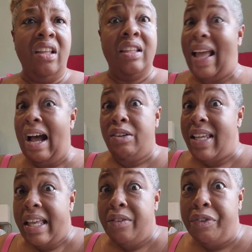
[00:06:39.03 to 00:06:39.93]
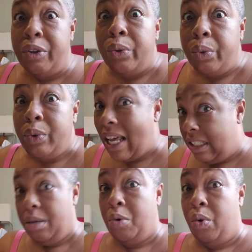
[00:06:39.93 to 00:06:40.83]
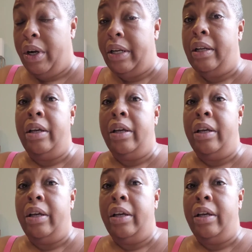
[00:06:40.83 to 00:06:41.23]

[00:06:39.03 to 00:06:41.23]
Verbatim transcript: The house had the flu. That's number one.